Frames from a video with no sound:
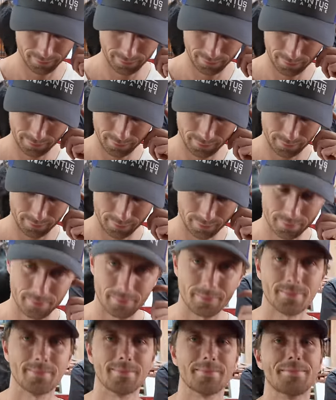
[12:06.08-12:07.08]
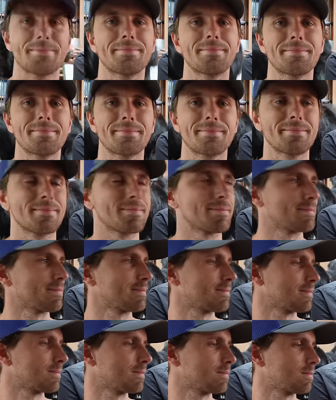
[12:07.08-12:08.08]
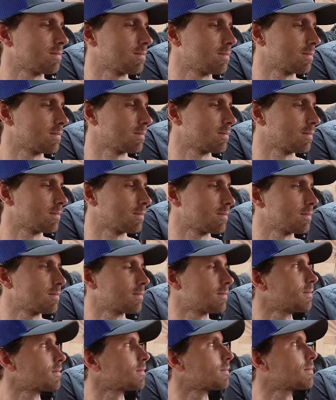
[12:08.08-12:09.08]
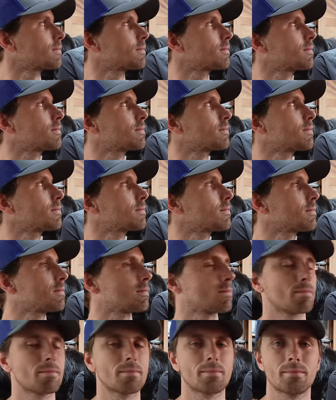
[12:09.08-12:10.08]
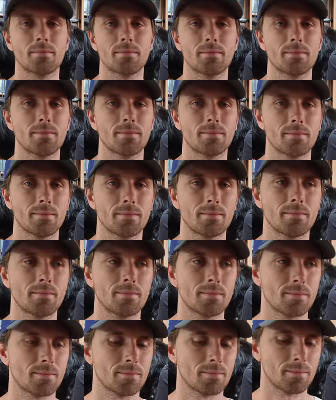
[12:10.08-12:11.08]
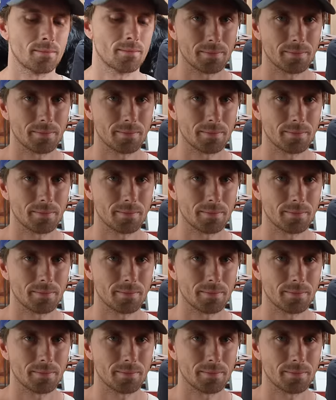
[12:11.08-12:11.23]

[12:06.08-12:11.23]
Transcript: [no speech]